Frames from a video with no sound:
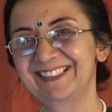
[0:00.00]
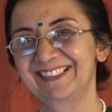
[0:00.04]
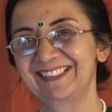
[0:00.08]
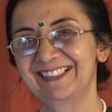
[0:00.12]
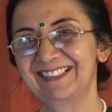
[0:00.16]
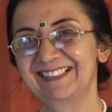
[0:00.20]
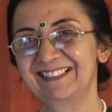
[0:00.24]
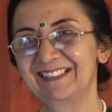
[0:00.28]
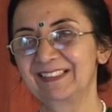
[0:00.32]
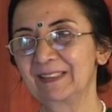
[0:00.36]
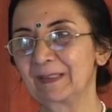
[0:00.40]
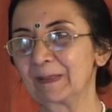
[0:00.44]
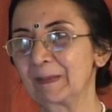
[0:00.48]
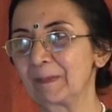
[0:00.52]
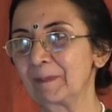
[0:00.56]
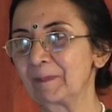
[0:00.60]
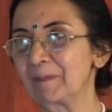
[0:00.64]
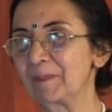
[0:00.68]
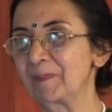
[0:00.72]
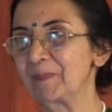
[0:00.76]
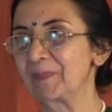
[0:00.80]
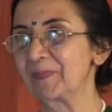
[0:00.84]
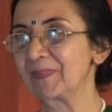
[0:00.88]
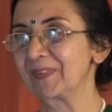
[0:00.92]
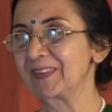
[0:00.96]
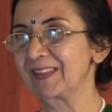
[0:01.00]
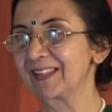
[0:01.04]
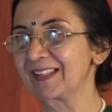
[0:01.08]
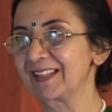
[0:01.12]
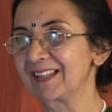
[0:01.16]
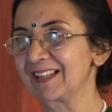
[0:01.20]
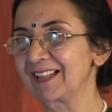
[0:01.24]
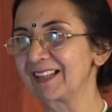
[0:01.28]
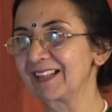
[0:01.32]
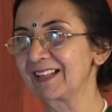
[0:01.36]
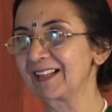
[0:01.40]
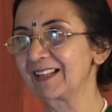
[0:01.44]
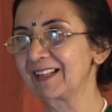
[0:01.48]

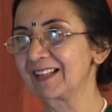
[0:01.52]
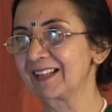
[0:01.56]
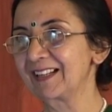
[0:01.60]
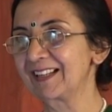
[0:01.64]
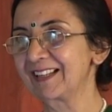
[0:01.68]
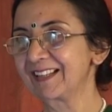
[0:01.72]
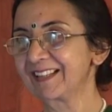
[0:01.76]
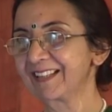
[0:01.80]
Nobody speaks.